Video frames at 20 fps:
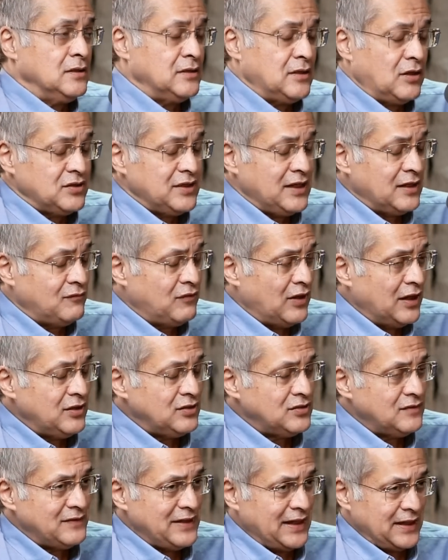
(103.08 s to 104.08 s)
Now, the
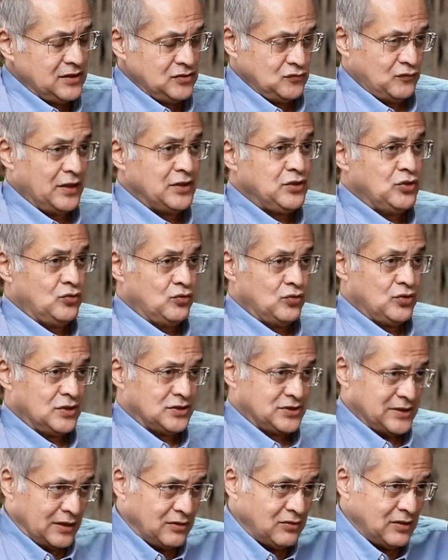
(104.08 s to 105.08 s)
advantage of that is, one, you know
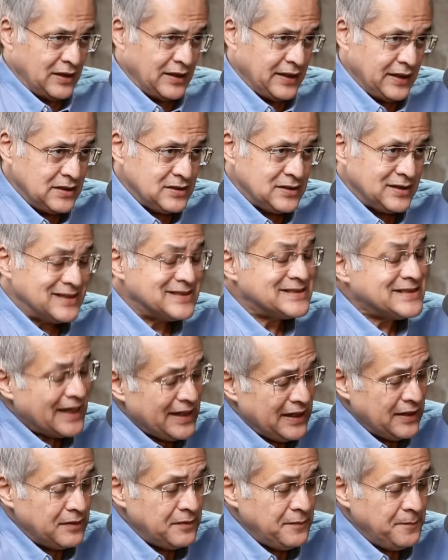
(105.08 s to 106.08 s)
your cellular age.
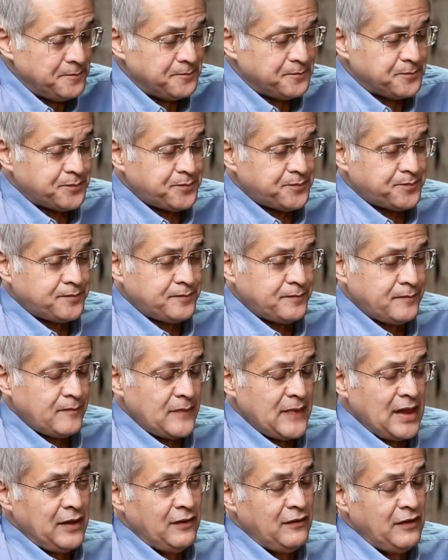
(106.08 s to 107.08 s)
Second,
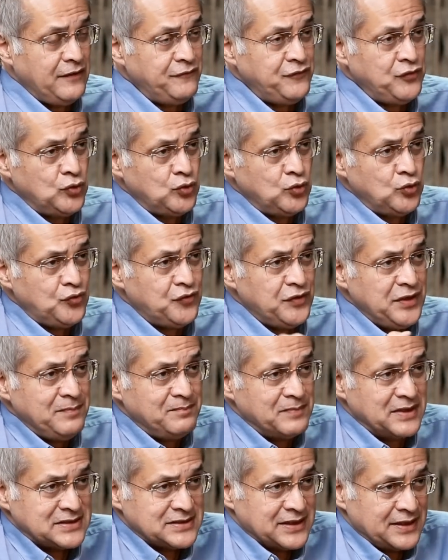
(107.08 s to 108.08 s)
if you do
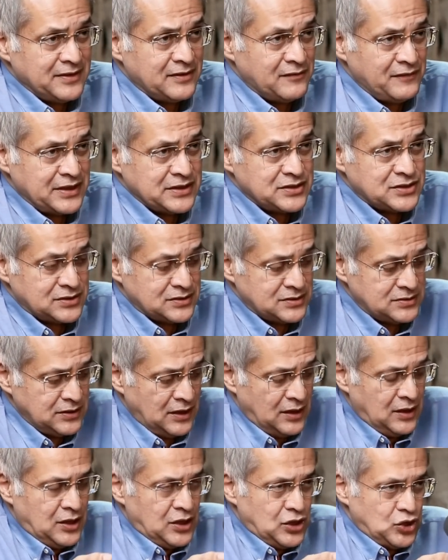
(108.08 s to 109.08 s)
treatments,
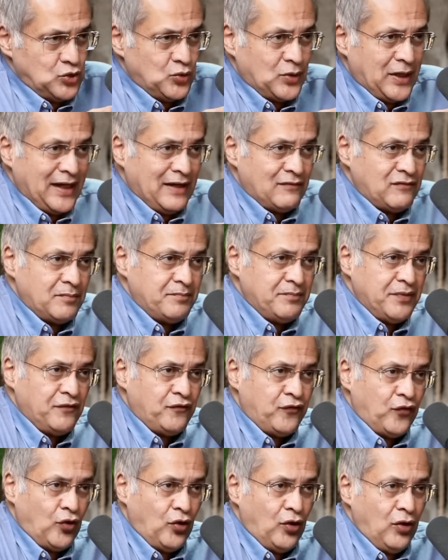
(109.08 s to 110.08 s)
interventions, you can have a
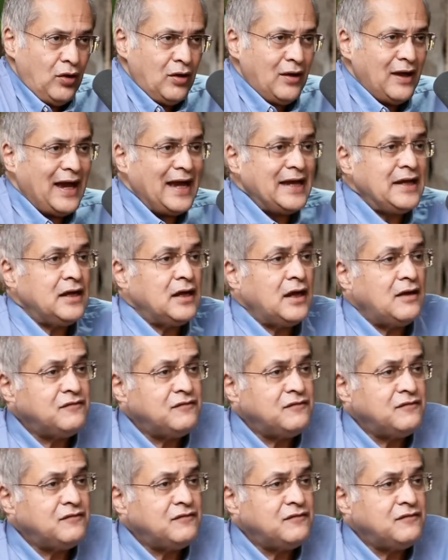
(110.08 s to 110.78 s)
before and an